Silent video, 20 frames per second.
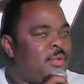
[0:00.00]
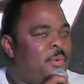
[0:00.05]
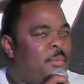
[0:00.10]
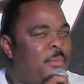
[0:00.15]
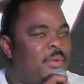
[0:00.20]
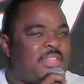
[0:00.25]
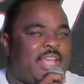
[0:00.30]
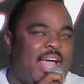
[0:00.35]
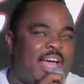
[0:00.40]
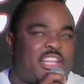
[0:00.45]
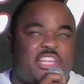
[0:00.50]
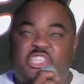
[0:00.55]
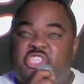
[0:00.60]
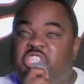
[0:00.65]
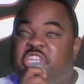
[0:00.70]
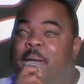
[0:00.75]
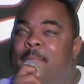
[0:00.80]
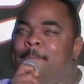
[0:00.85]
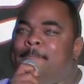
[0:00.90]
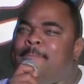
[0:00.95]
What the hell is
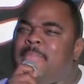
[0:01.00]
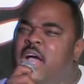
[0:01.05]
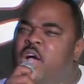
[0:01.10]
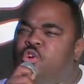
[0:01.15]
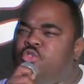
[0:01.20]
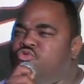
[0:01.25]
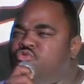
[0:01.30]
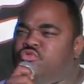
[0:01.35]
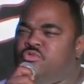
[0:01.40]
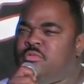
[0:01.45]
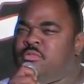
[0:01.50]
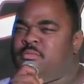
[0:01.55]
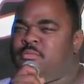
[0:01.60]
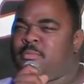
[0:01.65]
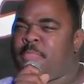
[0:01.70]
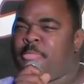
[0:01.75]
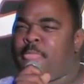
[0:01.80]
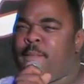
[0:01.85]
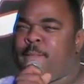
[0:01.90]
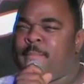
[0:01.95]
shamoon?
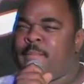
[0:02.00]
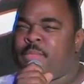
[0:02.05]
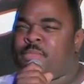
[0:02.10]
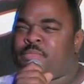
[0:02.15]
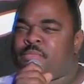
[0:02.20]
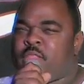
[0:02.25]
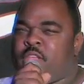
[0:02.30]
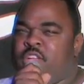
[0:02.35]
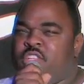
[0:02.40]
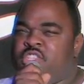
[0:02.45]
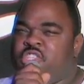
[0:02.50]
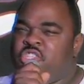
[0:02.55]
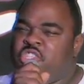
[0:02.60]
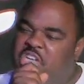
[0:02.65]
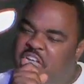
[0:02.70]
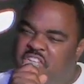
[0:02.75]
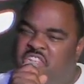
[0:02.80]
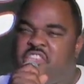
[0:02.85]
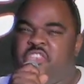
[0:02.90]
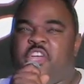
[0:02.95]

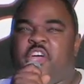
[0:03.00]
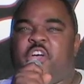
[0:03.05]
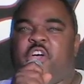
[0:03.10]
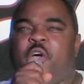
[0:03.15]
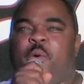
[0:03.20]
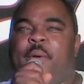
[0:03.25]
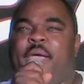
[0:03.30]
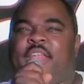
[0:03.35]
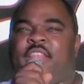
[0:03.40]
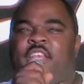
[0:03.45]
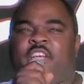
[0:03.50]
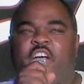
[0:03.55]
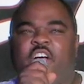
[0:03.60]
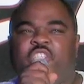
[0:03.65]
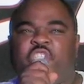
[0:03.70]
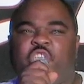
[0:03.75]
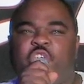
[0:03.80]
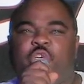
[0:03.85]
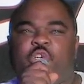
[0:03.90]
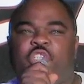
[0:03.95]
You know it, a
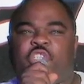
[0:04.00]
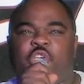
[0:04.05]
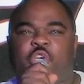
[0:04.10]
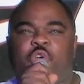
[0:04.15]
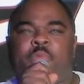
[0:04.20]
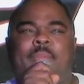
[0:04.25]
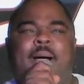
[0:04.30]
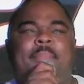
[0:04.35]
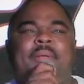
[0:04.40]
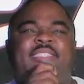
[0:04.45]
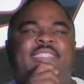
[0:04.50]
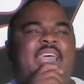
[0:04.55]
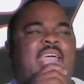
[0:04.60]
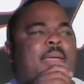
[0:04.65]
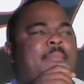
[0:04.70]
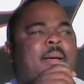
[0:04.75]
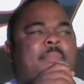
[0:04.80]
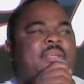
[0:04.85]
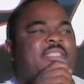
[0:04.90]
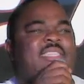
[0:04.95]
juju. Mama say,
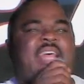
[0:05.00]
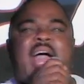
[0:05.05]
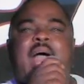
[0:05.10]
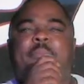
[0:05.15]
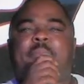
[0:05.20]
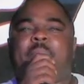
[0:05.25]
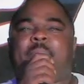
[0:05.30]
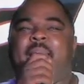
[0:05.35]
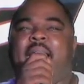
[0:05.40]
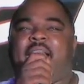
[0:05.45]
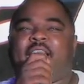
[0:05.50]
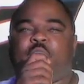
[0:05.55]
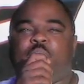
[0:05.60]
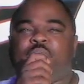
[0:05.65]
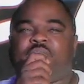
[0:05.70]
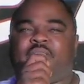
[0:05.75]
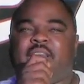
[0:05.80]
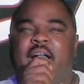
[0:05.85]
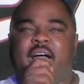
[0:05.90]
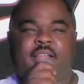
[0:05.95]
mama sign with my
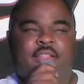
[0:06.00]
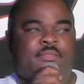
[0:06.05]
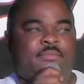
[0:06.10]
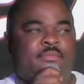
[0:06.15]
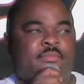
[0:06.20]
kusa.